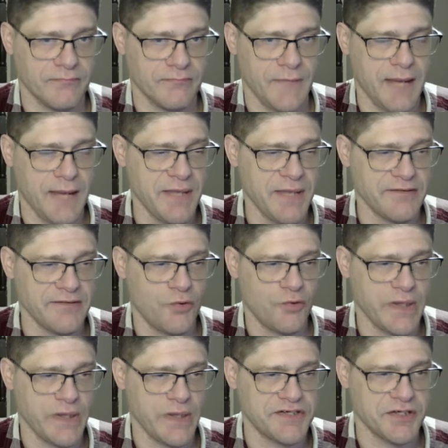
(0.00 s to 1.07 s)
I'm not
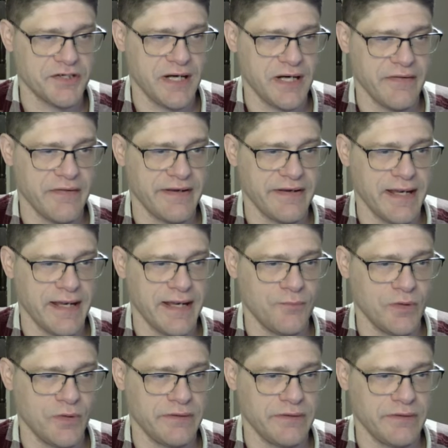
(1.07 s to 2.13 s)
quite sure how the game
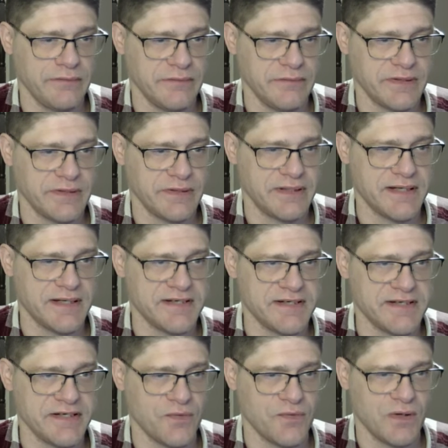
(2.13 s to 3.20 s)
would
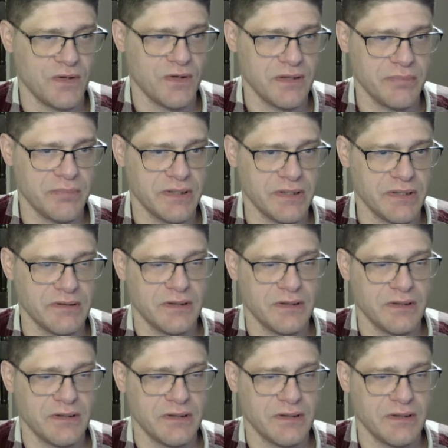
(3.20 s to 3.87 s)
continue on, but